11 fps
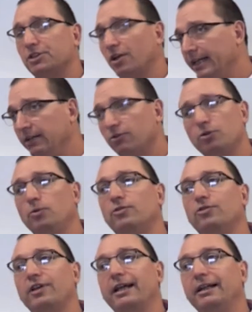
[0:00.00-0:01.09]
lean tools and
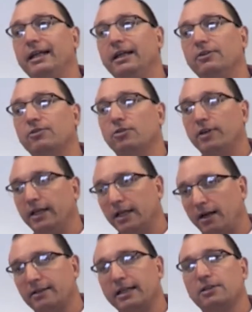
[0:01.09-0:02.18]
techniques, looking at
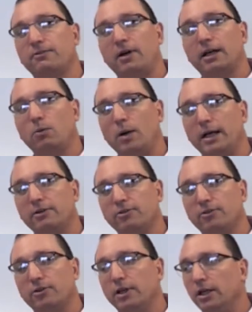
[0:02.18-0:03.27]
identifying
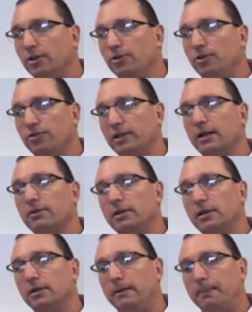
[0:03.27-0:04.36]
waste, using
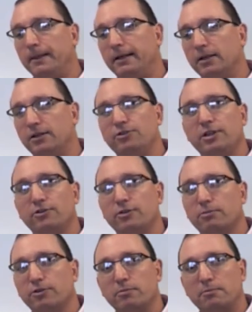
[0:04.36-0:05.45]
other continuous
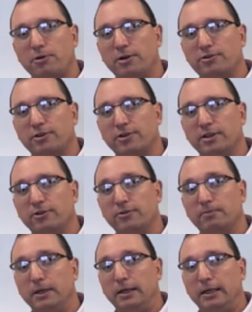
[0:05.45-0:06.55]
improvement processes
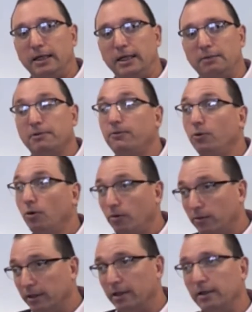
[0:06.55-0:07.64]
before
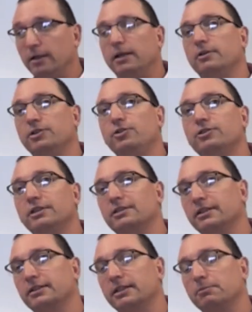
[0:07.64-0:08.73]
using the Six
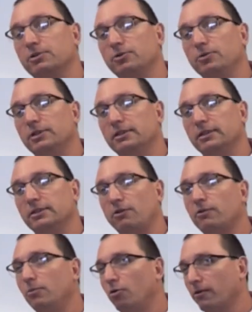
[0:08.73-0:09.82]
Sigma tools is often
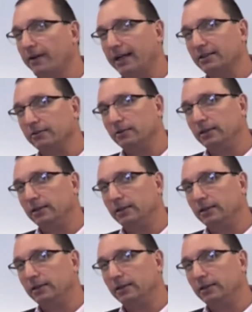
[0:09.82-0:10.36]
more effective.